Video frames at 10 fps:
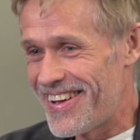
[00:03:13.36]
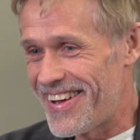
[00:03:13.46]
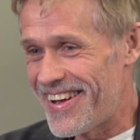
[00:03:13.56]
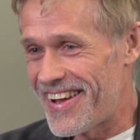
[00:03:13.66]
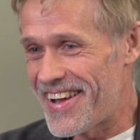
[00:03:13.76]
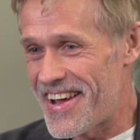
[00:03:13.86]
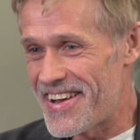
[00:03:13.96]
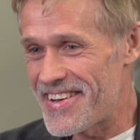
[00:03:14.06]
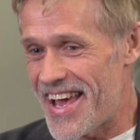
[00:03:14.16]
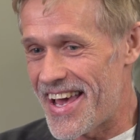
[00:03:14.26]
Uh,
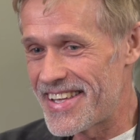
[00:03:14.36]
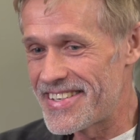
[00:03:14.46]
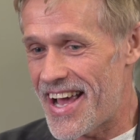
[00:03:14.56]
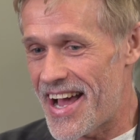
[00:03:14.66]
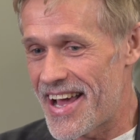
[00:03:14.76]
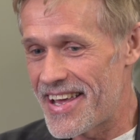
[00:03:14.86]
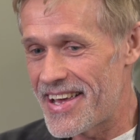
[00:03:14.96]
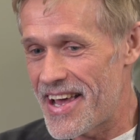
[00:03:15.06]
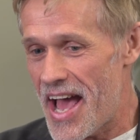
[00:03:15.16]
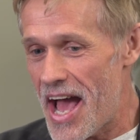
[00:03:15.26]
and I
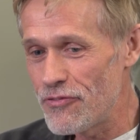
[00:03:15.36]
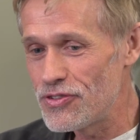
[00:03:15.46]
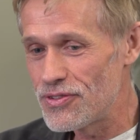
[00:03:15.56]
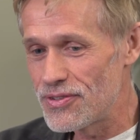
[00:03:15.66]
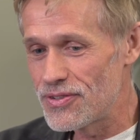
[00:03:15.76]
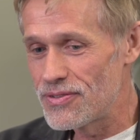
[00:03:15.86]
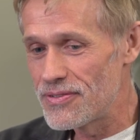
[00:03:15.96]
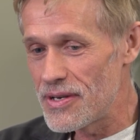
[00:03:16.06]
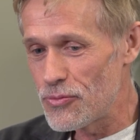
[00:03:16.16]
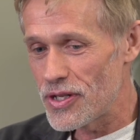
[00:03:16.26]
have,
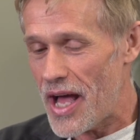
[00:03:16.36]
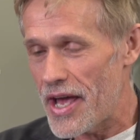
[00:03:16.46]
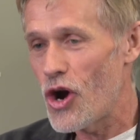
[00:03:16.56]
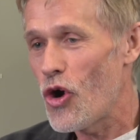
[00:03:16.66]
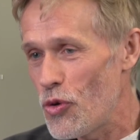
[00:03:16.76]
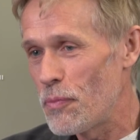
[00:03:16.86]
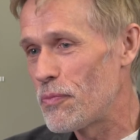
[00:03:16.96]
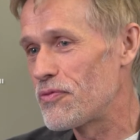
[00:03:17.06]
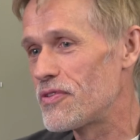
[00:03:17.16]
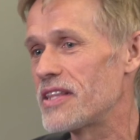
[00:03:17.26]
well, I hope
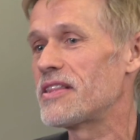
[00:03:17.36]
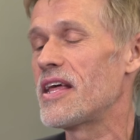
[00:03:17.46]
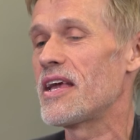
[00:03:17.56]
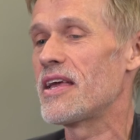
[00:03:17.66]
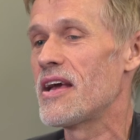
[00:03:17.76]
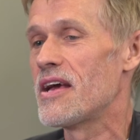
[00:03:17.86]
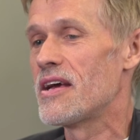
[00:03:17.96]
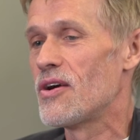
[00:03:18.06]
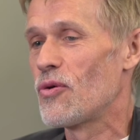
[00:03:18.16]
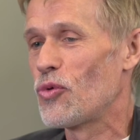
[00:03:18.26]
that they
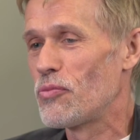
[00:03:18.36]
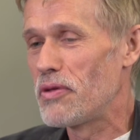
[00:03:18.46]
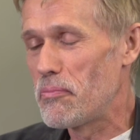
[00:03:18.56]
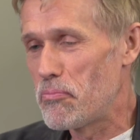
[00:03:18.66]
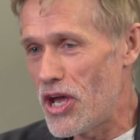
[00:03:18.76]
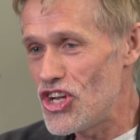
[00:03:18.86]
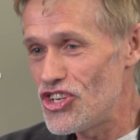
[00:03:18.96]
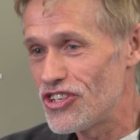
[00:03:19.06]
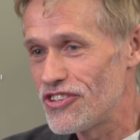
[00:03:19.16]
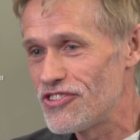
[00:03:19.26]
will be
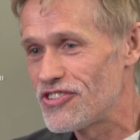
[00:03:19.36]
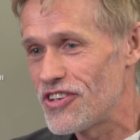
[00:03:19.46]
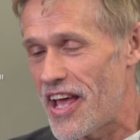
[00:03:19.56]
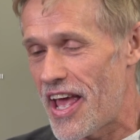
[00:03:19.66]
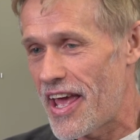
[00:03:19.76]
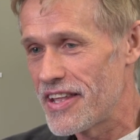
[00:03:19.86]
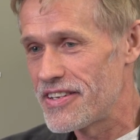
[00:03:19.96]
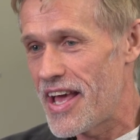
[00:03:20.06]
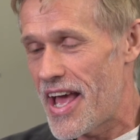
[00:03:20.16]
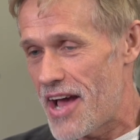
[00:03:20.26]
patient and
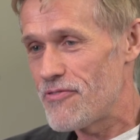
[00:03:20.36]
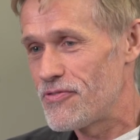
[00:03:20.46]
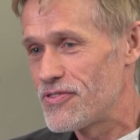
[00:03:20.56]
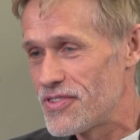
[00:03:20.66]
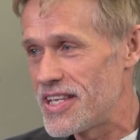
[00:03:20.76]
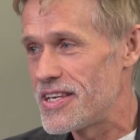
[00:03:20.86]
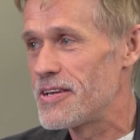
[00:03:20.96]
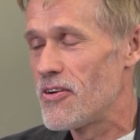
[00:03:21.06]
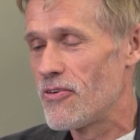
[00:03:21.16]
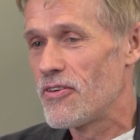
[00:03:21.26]
have the
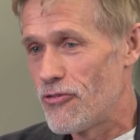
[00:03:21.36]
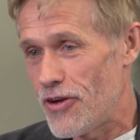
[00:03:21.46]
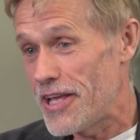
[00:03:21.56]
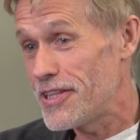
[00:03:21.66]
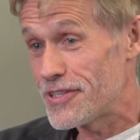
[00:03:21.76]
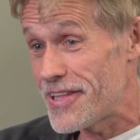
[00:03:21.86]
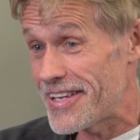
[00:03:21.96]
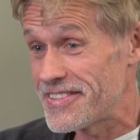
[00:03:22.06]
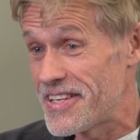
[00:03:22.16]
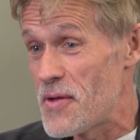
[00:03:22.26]
faith
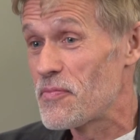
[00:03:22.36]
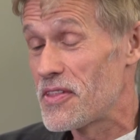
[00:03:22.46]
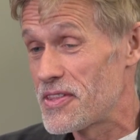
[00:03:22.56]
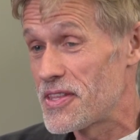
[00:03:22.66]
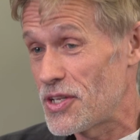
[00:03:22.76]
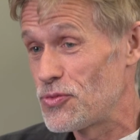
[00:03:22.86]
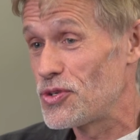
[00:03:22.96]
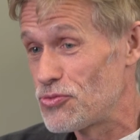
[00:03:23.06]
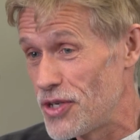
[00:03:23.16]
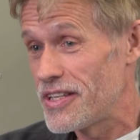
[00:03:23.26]
that that we
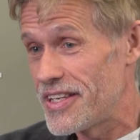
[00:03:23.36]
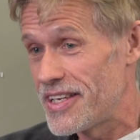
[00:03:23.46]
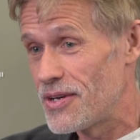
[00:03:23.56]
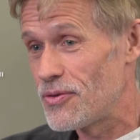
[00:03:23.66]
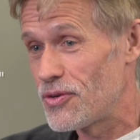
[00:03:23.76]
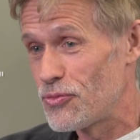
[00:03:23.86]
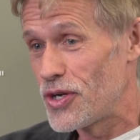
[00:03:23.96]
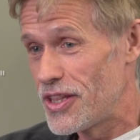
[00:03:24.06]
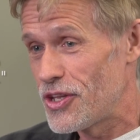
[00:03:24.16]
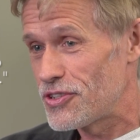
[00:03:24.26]
really
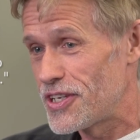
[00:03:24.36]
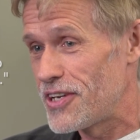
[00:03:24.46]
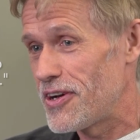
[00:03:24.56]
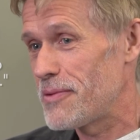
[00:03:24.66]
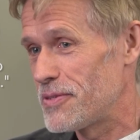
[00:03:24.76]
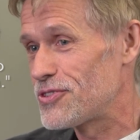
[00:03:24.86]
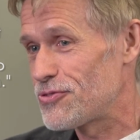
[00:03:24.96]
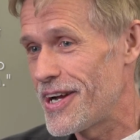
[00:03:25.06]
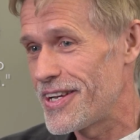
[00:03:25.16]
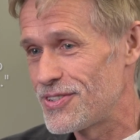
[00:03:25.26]
will not give up in
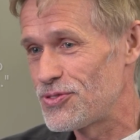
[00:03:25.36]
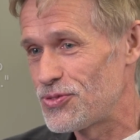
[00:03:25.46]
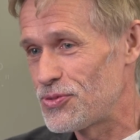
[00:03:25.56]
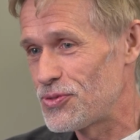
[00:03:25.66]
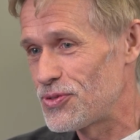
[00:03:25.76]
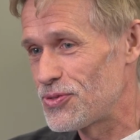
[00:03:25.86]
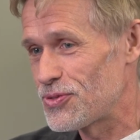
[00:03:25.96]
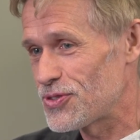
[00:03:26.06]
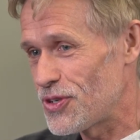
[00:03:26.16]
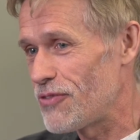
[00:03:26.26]
trying to, to
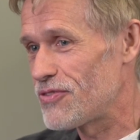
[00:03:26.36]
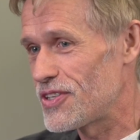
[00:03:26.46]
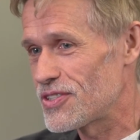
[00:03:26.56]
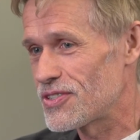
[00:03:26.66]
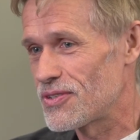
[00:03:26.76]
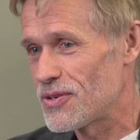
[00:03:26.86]
solve this